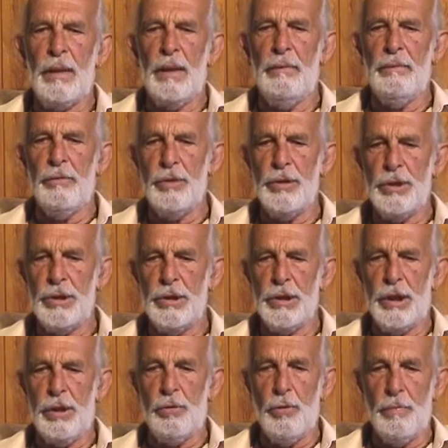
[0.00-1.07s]
a
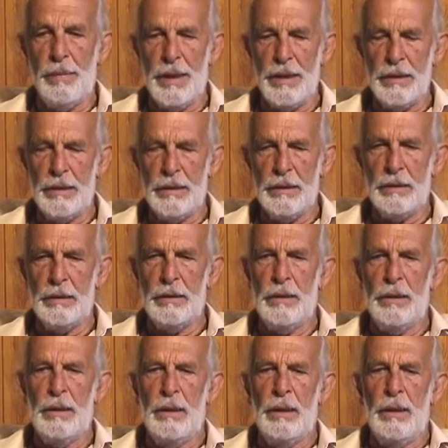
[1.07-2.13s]
voice, a command
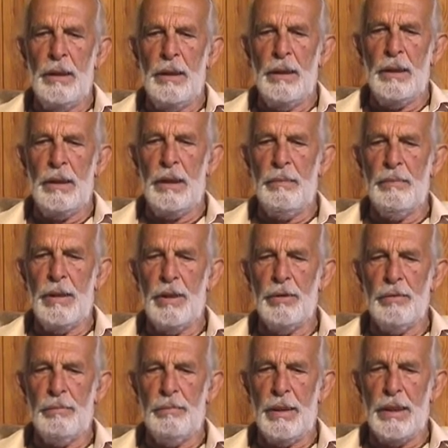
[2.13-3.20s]
came
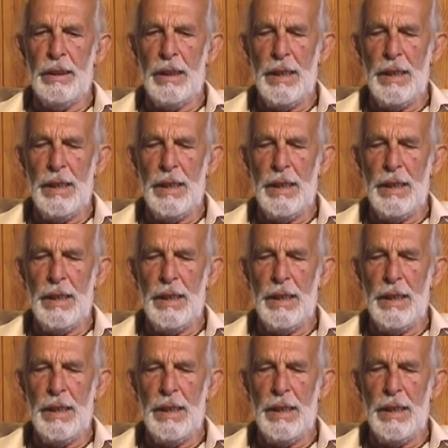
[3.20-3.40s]
out of my